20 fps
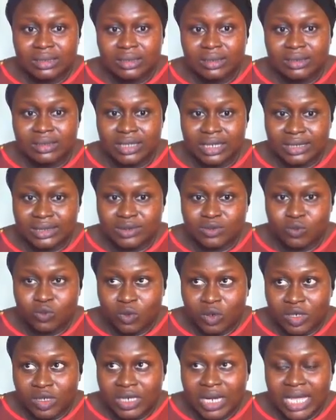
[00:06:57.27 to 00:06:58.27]
Yes,
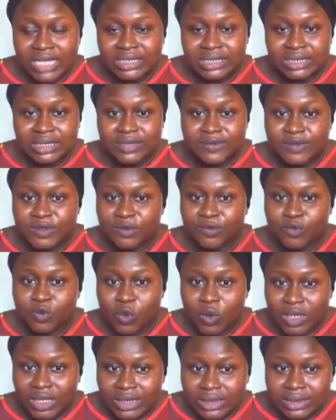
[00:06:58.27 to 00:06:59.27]
one, adjectives of
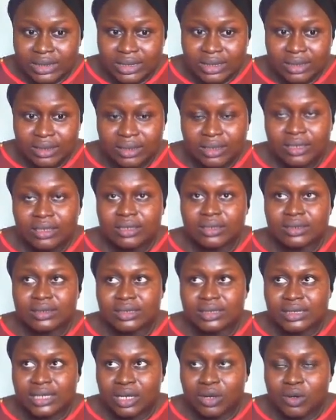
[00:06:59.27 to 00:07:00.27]
quality.
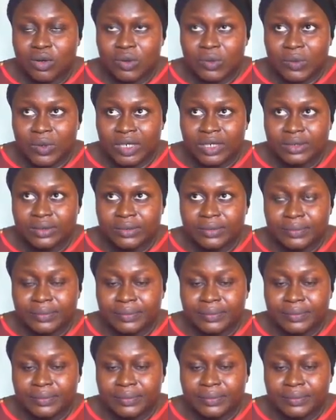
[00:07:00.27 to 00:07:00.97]
Second one,